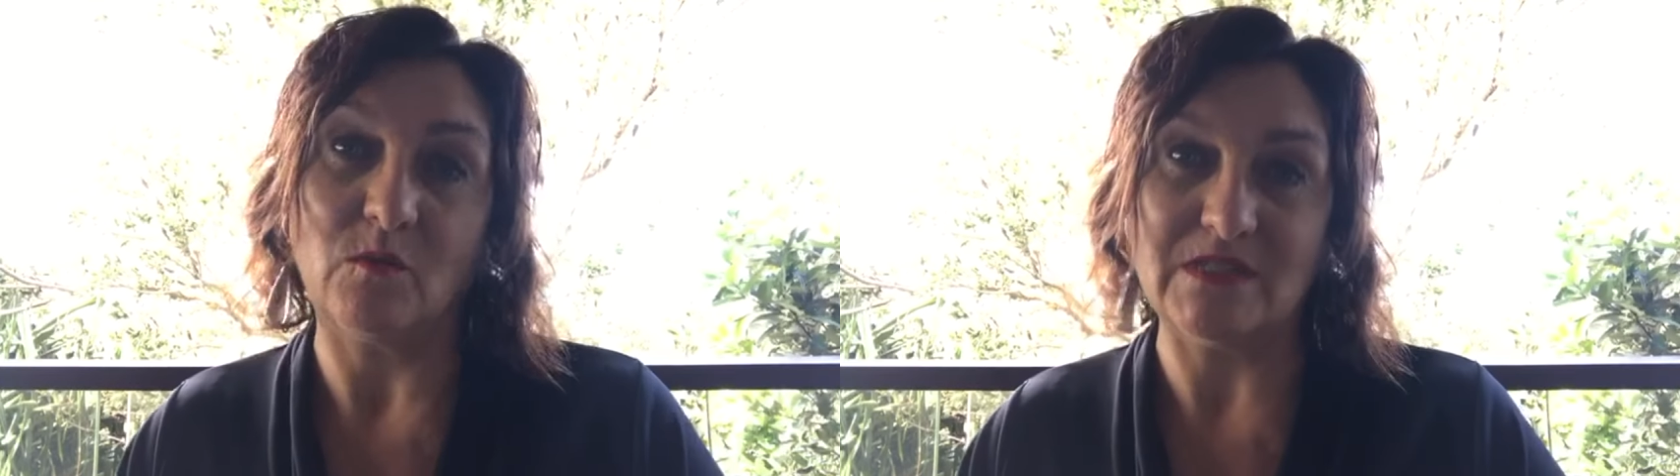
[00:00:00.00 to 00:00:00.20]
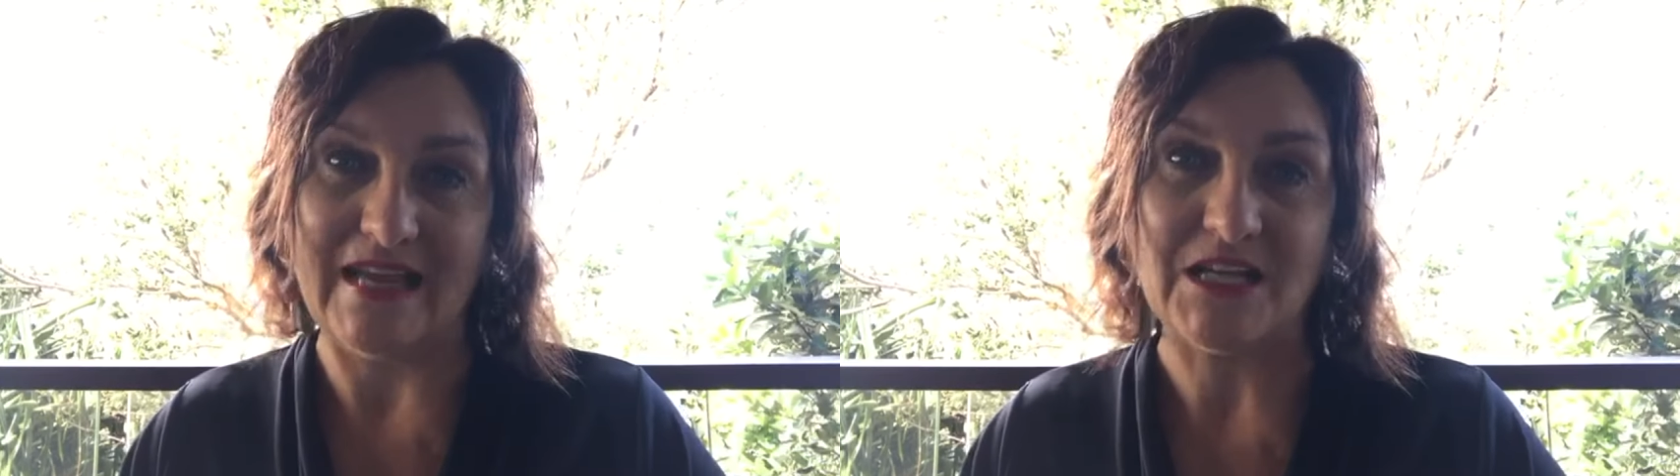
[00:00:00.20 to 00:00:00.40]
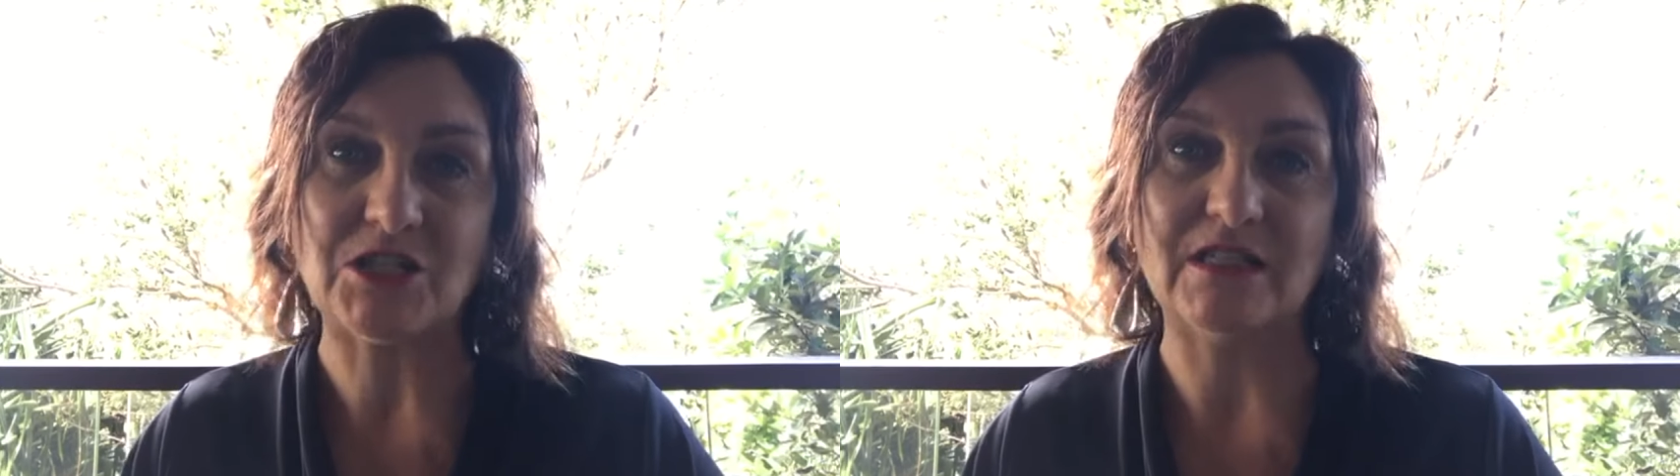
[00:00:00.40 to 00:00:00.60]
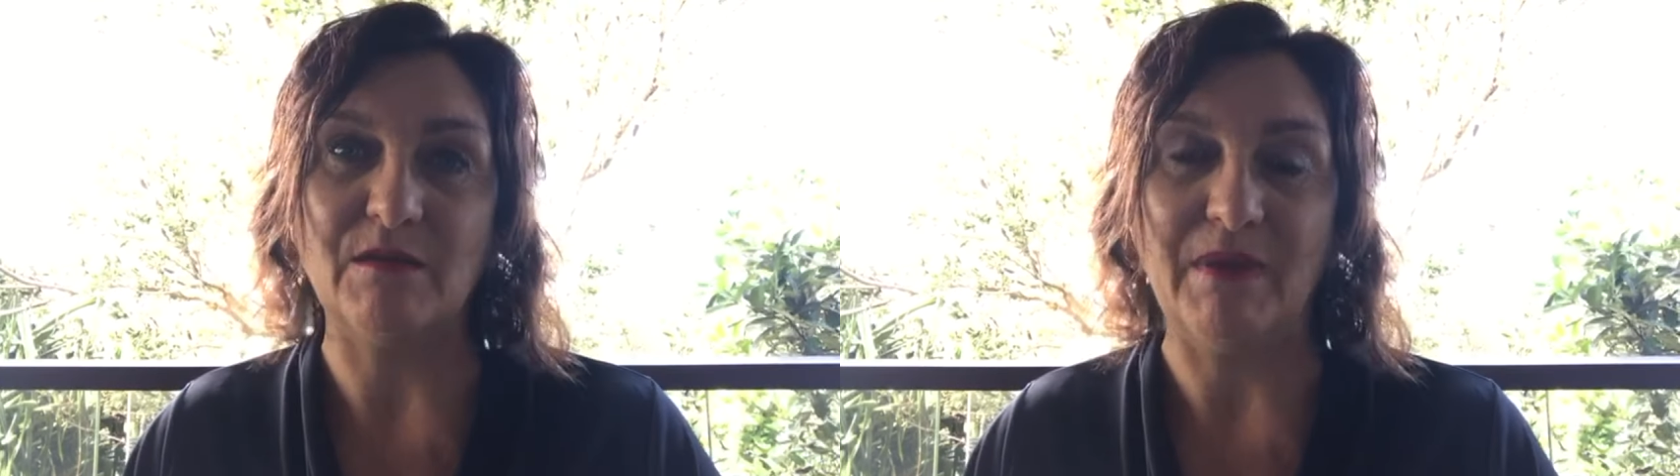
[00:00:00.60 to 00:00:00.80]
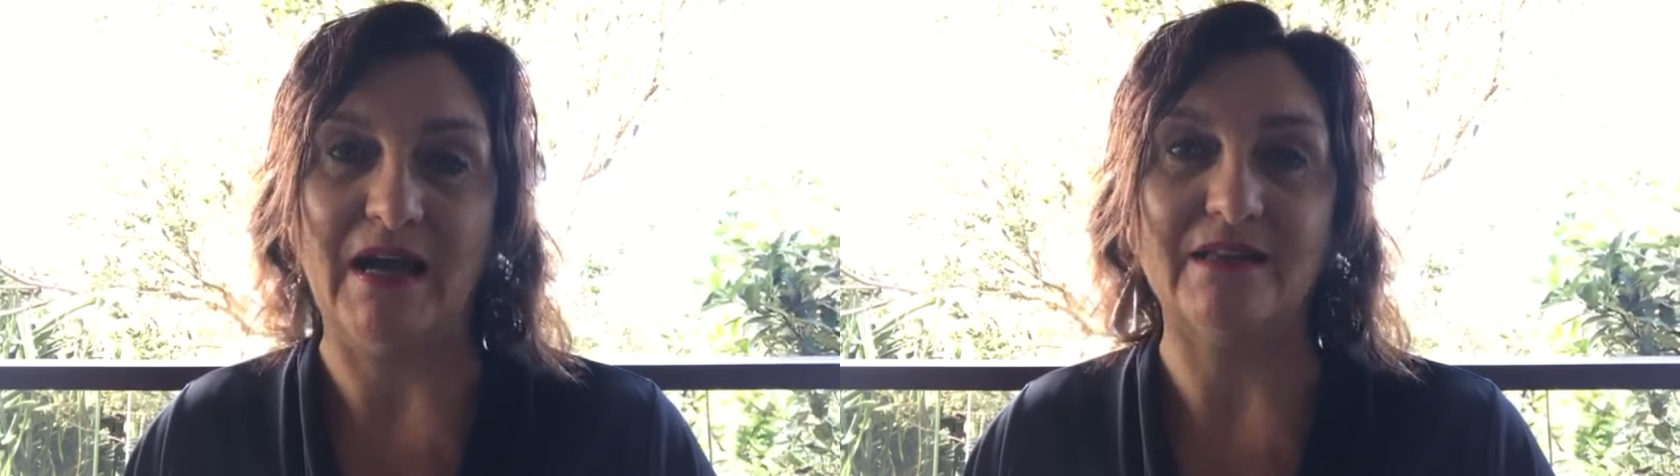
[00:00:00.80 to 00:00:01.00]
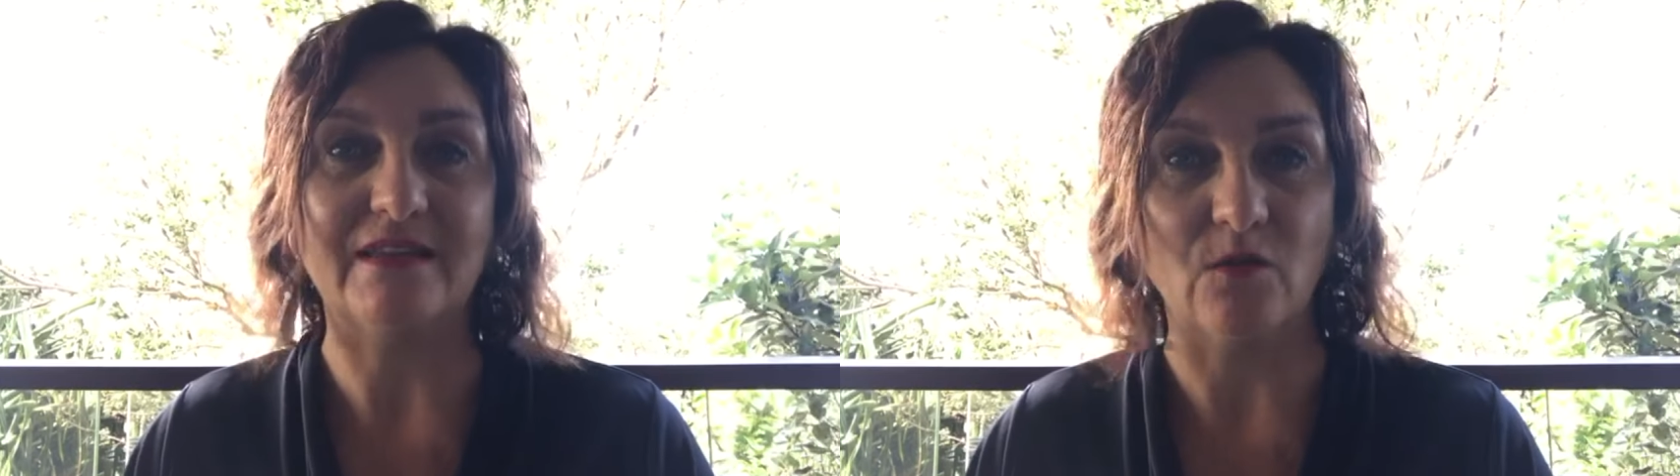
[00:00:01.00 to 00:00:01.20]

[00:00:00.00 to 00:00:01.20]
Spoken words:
was actually about the